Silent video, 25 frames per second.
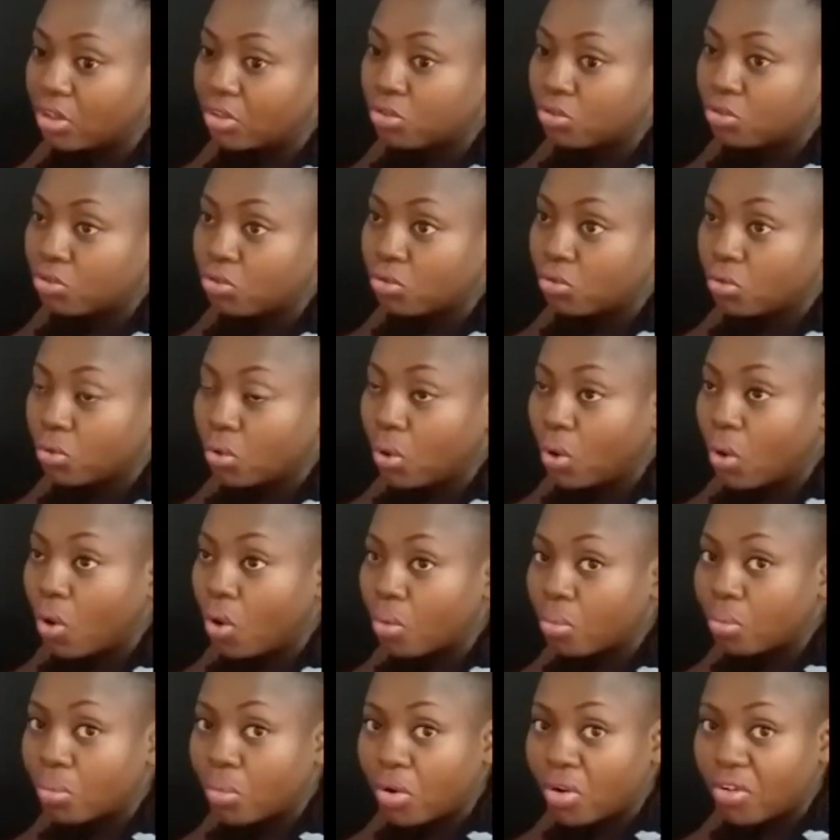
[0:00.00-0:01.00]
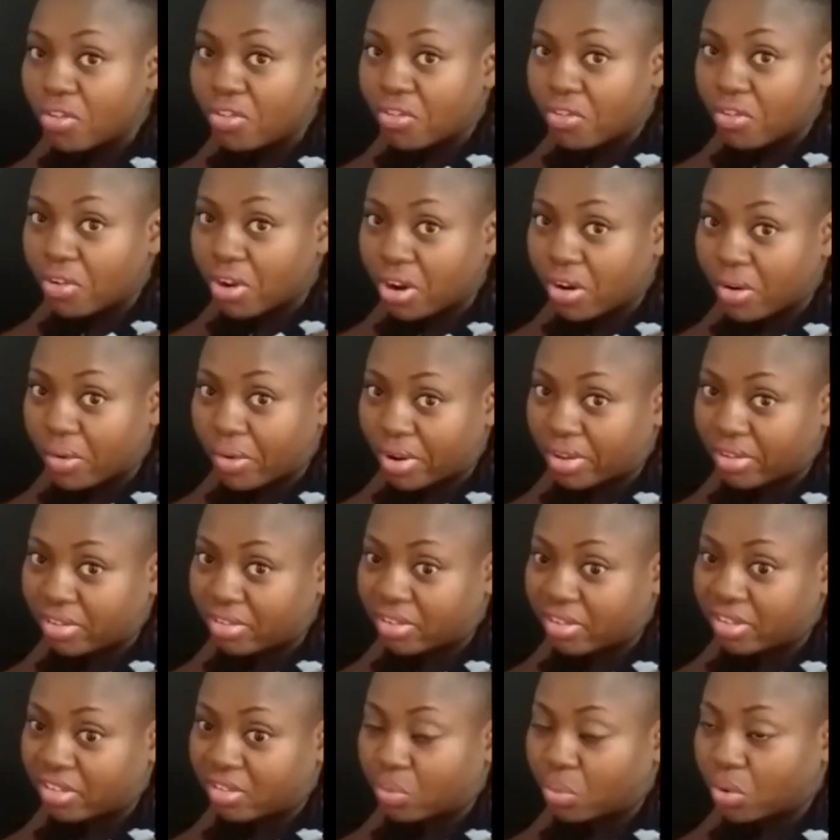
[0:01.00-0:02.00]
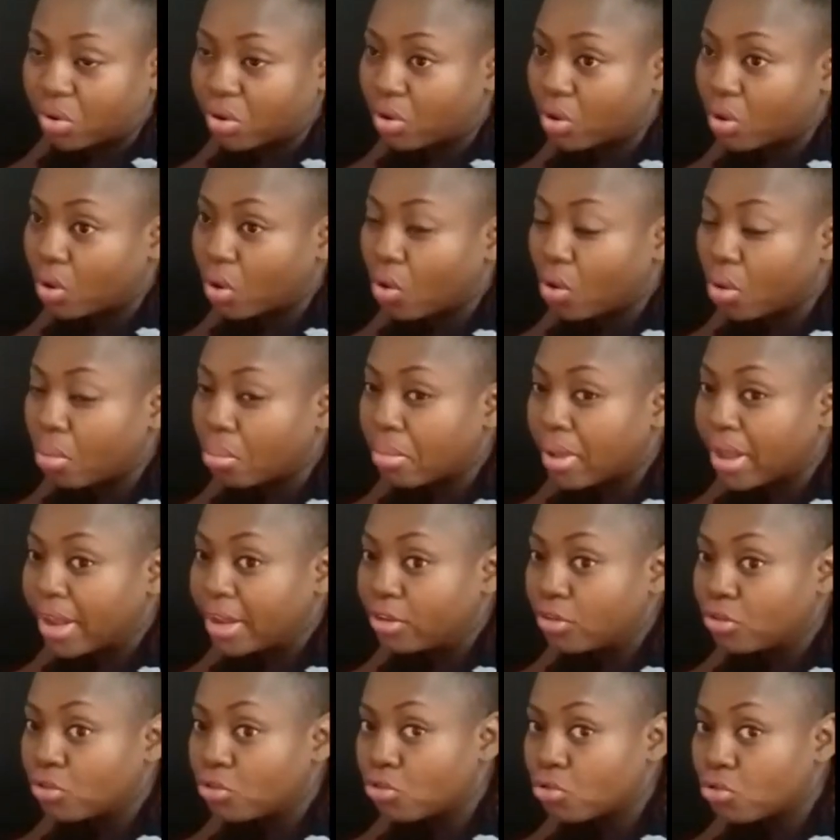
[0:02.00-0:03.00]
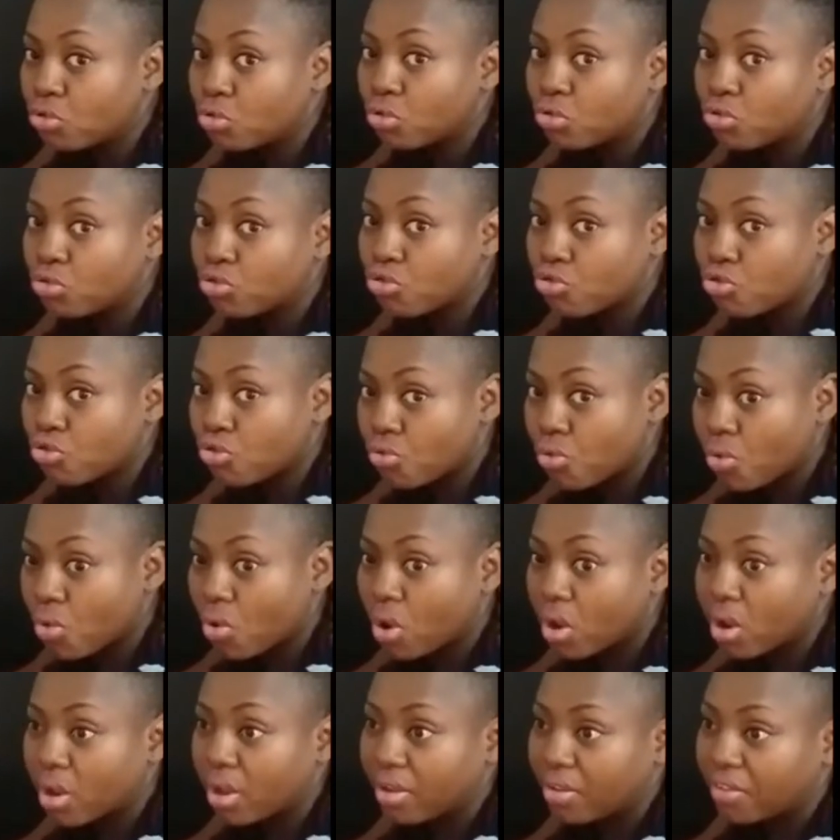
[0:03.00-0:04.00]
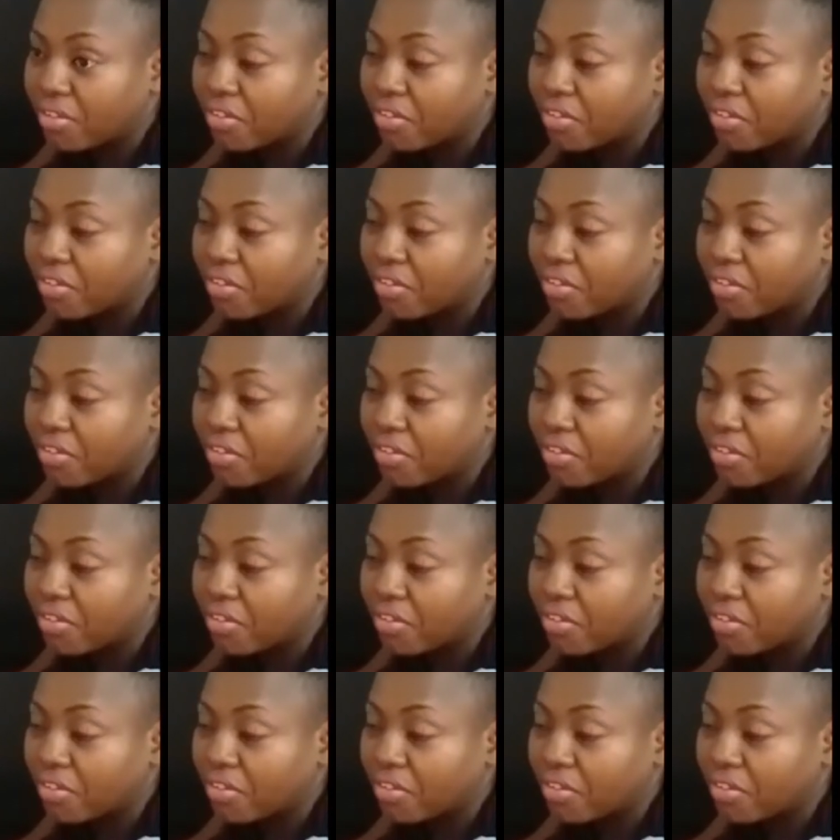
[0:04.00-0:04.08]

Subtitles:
two or more fragrances, but don't combine two strong